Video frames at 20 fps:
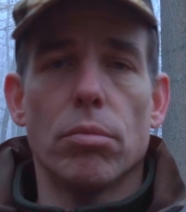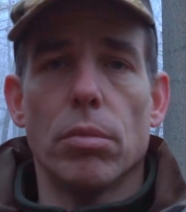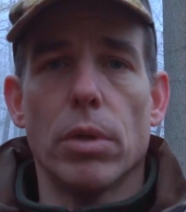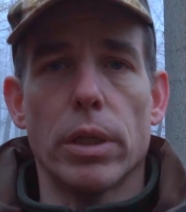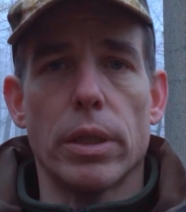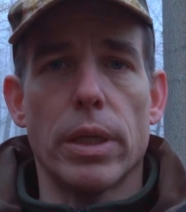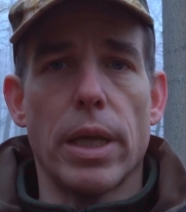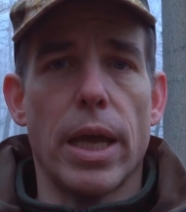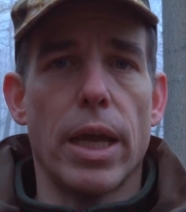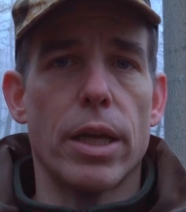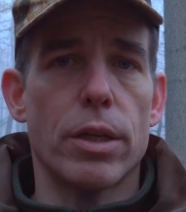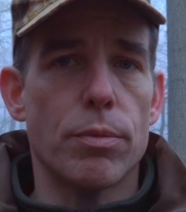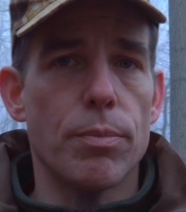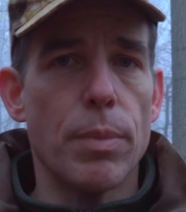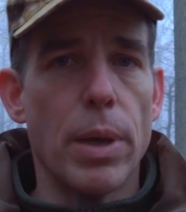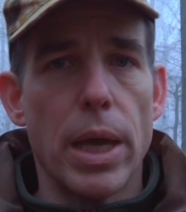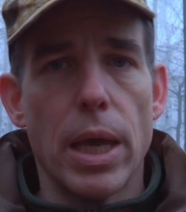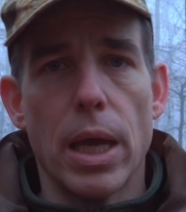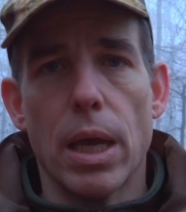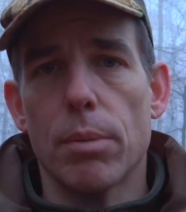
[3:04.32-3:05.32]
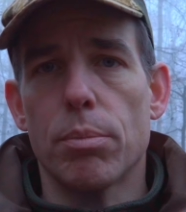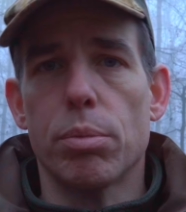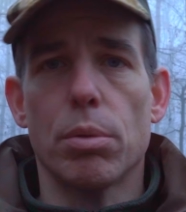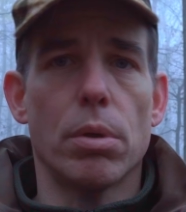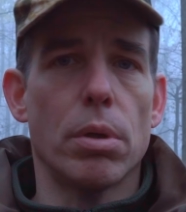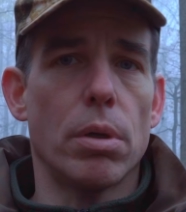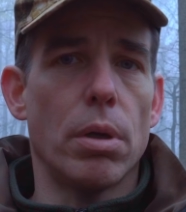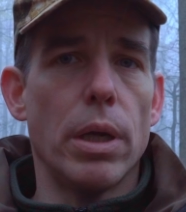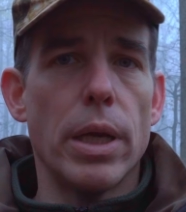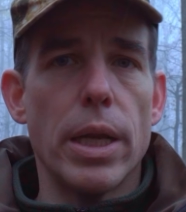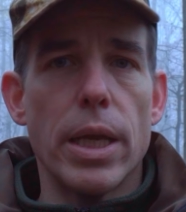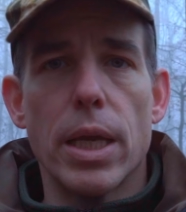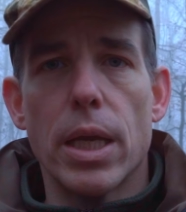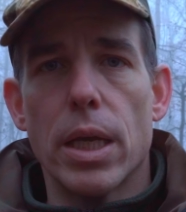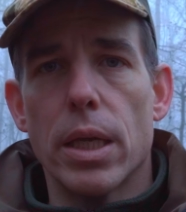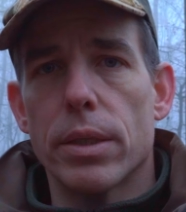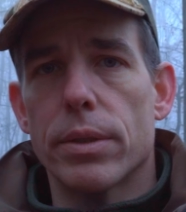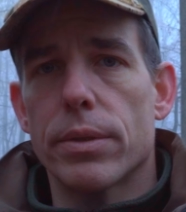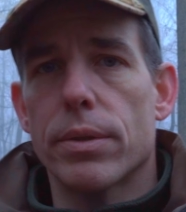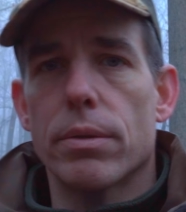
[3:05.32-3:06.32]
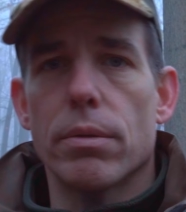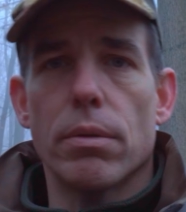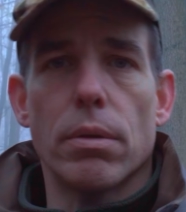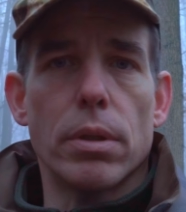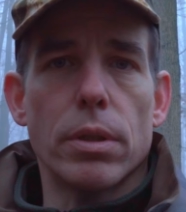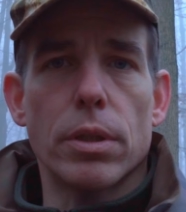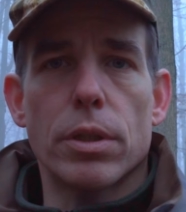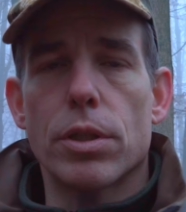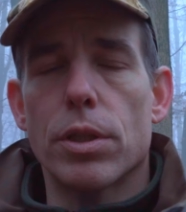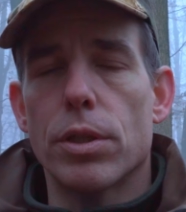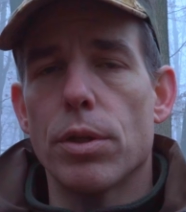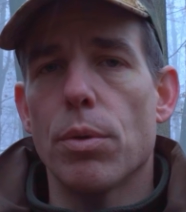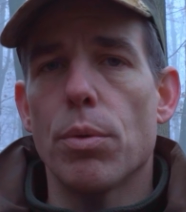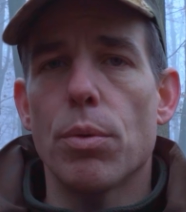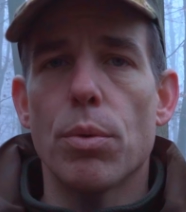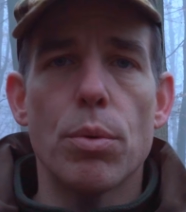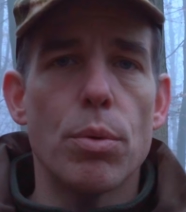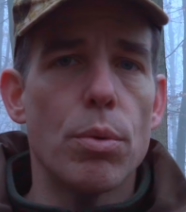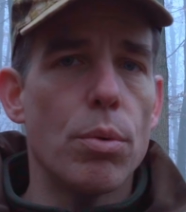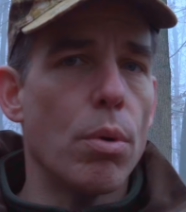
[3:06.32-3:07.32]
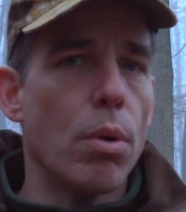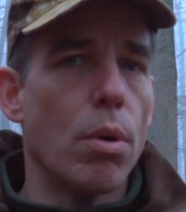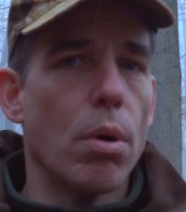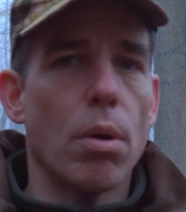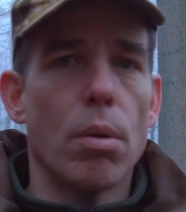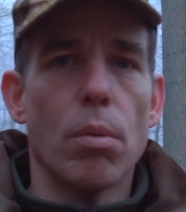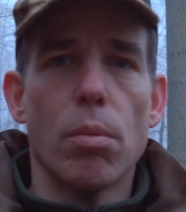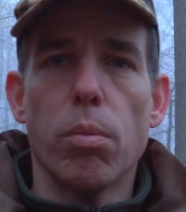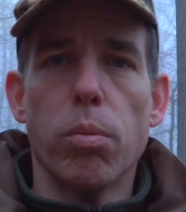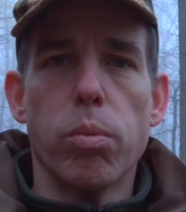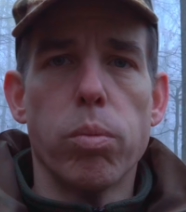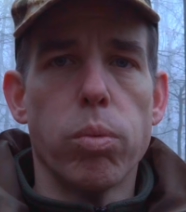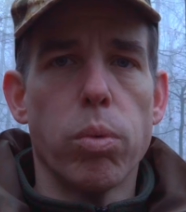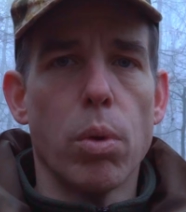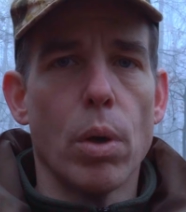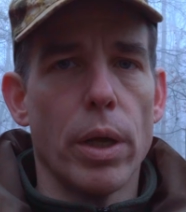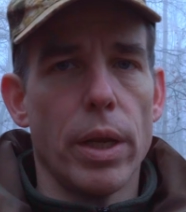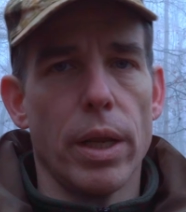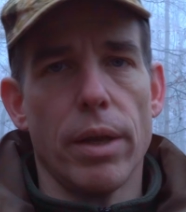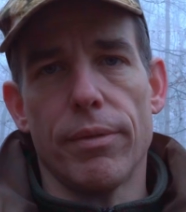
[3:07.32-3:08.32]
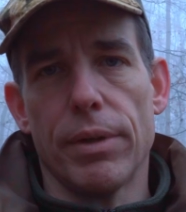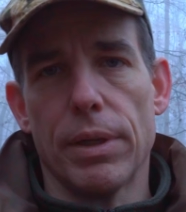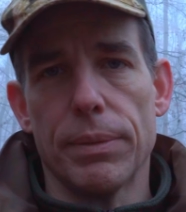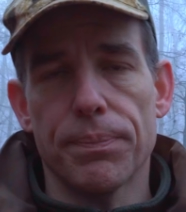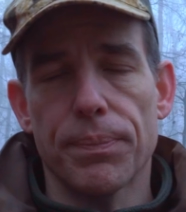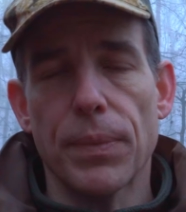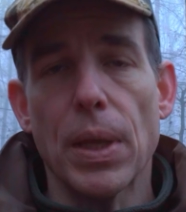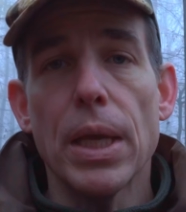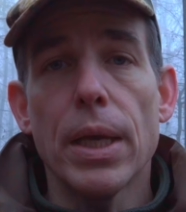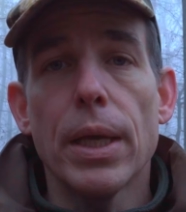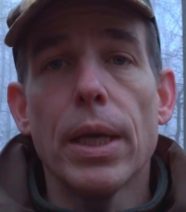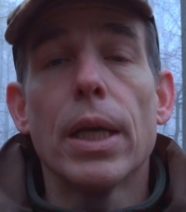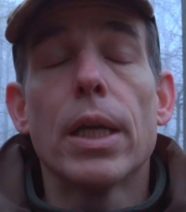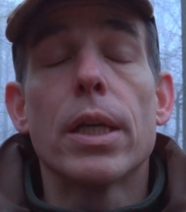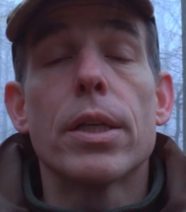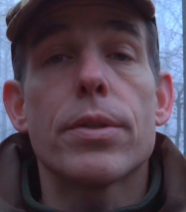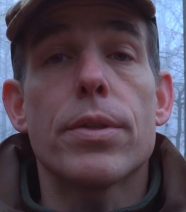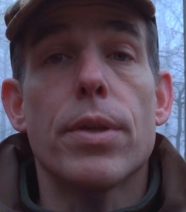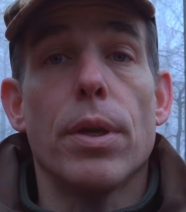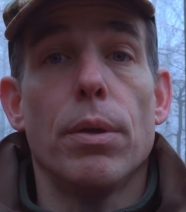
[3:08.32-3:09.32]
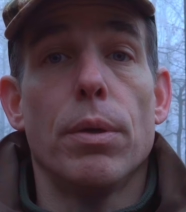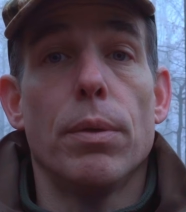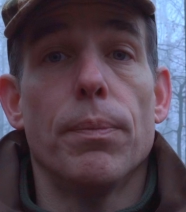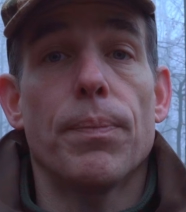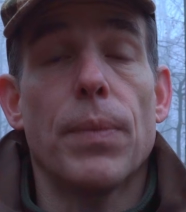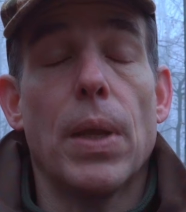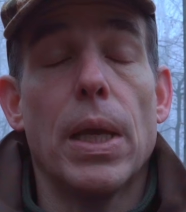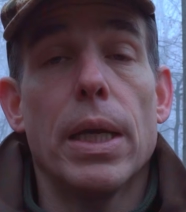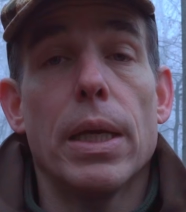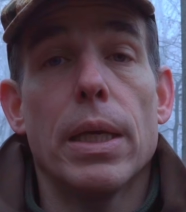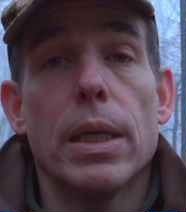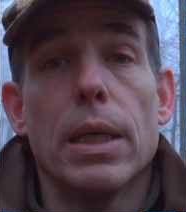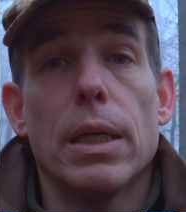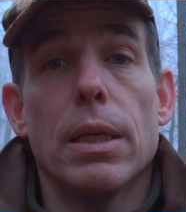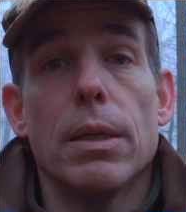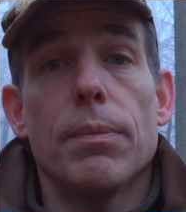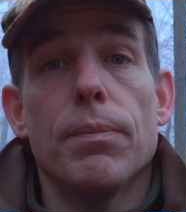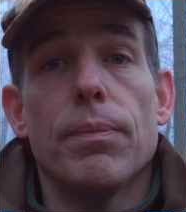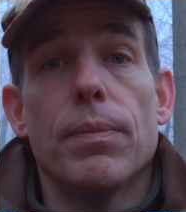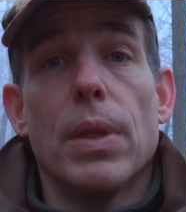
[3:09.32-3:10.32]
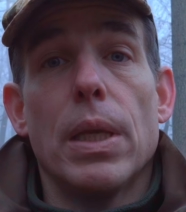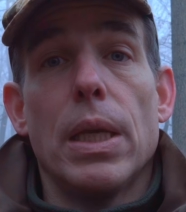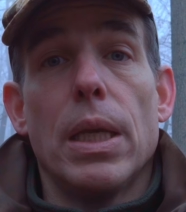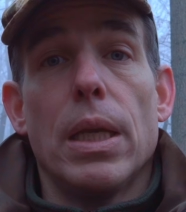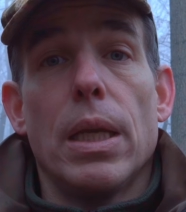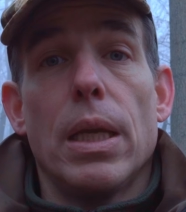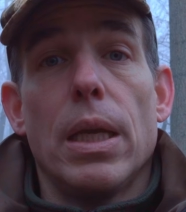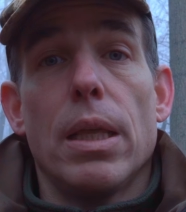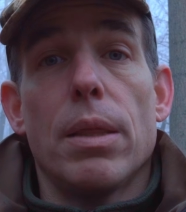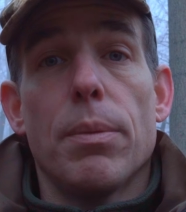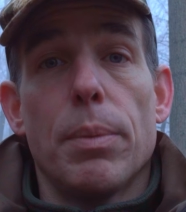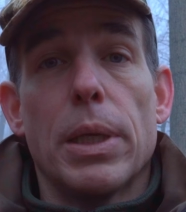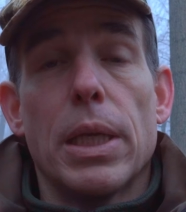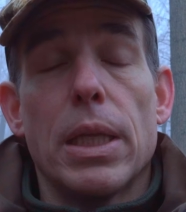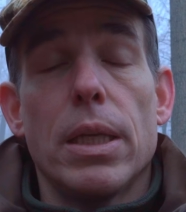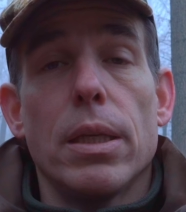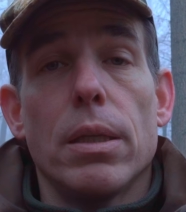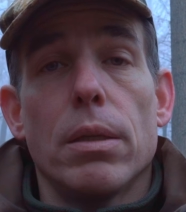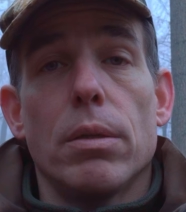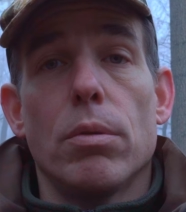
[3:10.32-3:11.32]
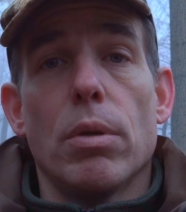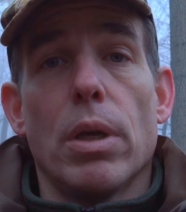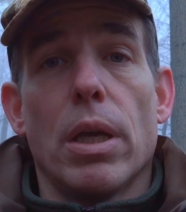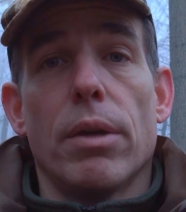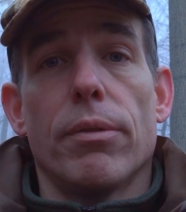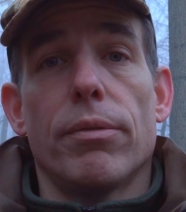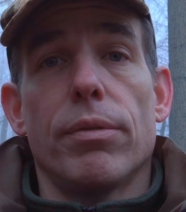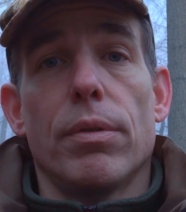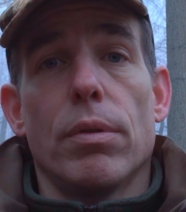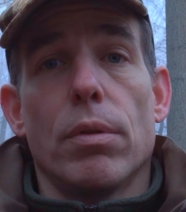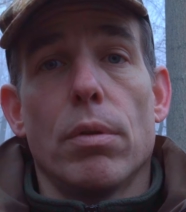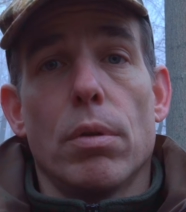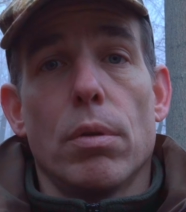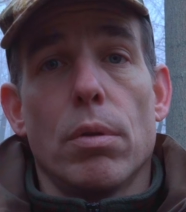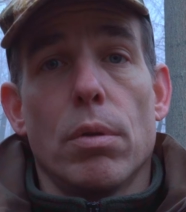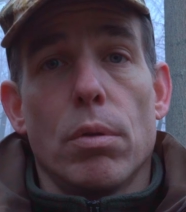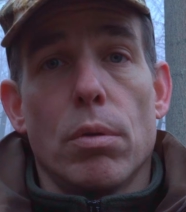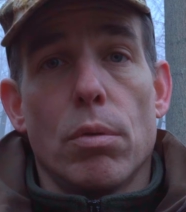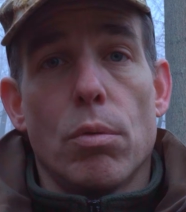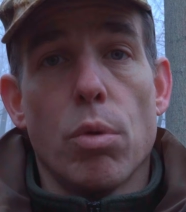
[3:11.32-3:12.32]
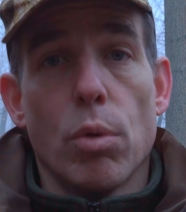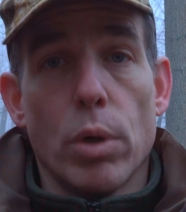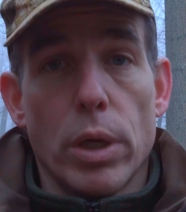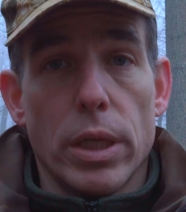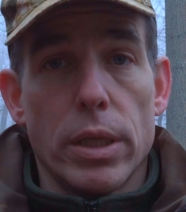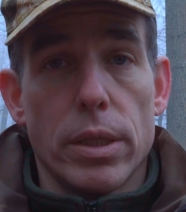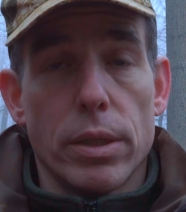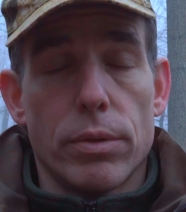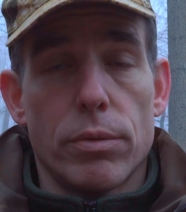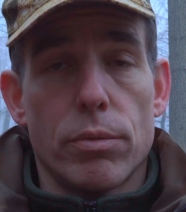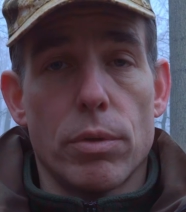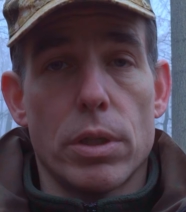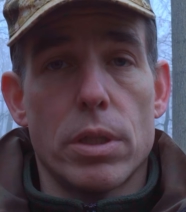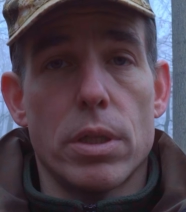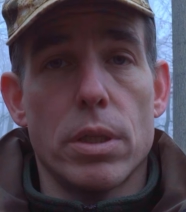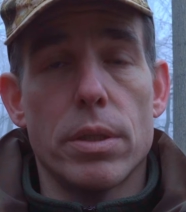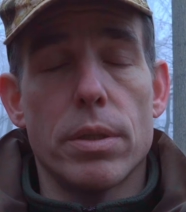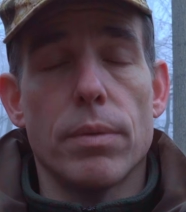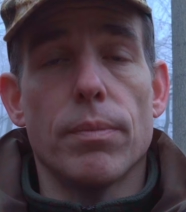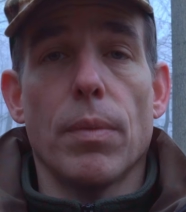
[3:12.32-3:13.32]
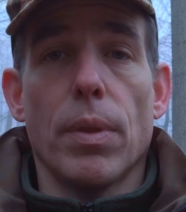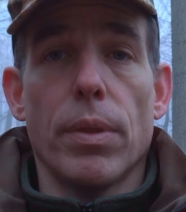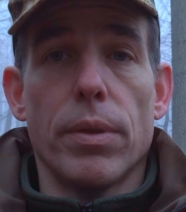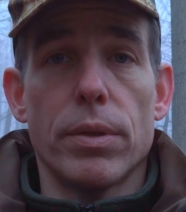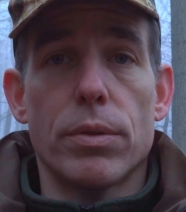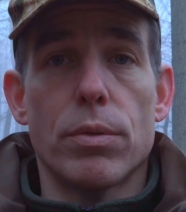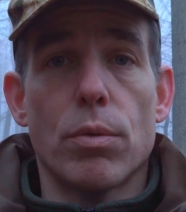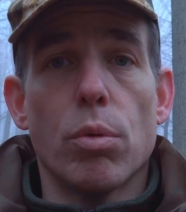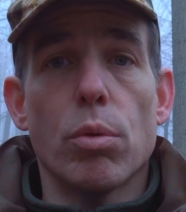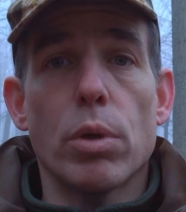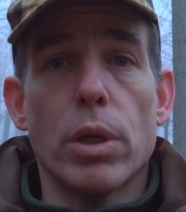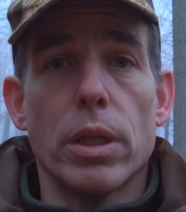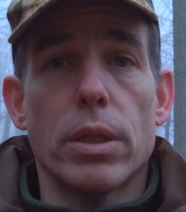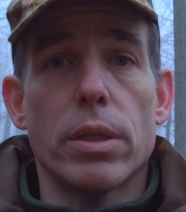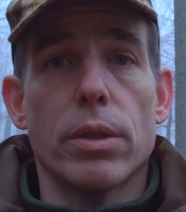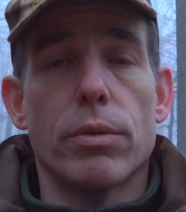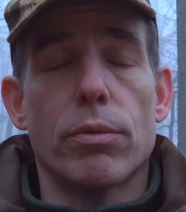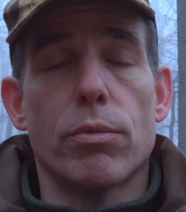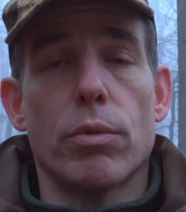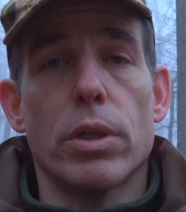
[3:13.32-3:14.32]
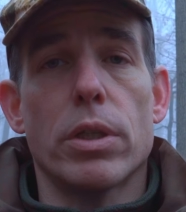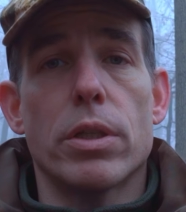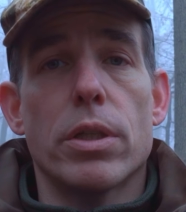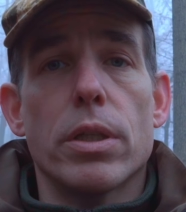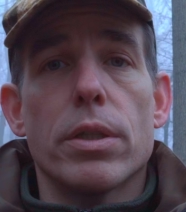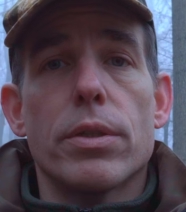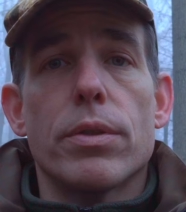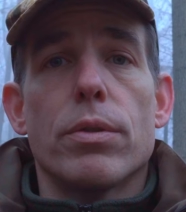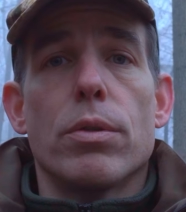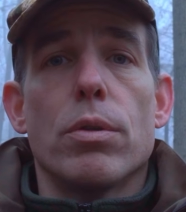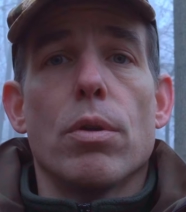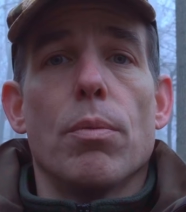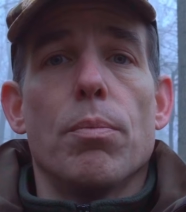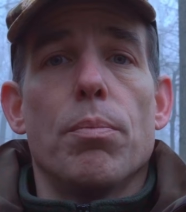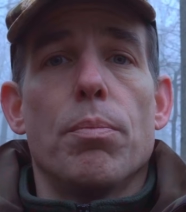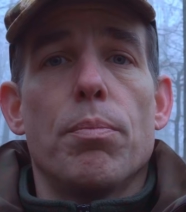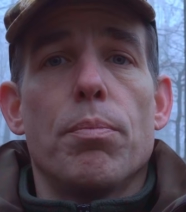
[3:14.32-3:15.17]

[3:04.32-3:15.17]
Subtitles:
on hash map, or on list, or on queue, or whatever. So at the beginning you have core data structures. These core data structures you're